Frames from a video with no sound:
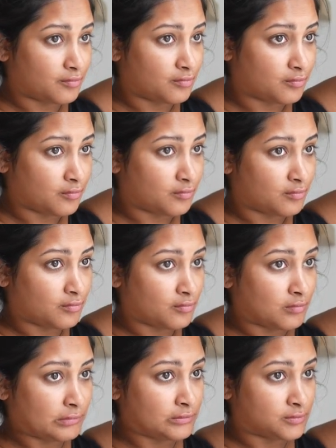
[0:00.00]

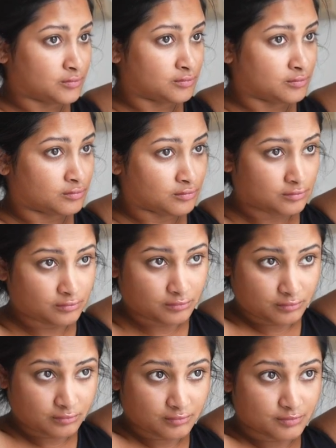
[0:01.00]

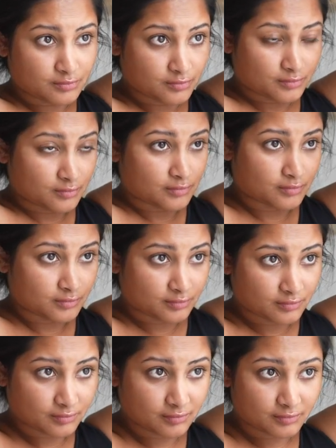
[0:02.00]

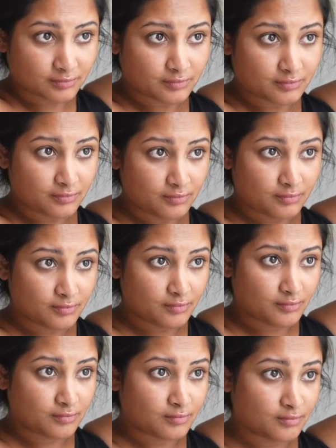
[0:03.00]

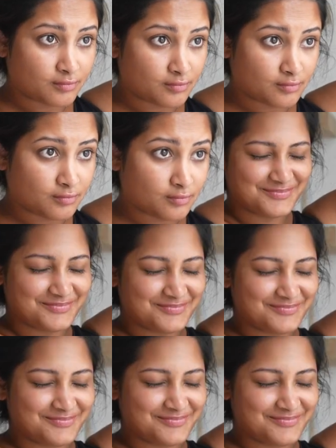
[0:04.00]
(silence)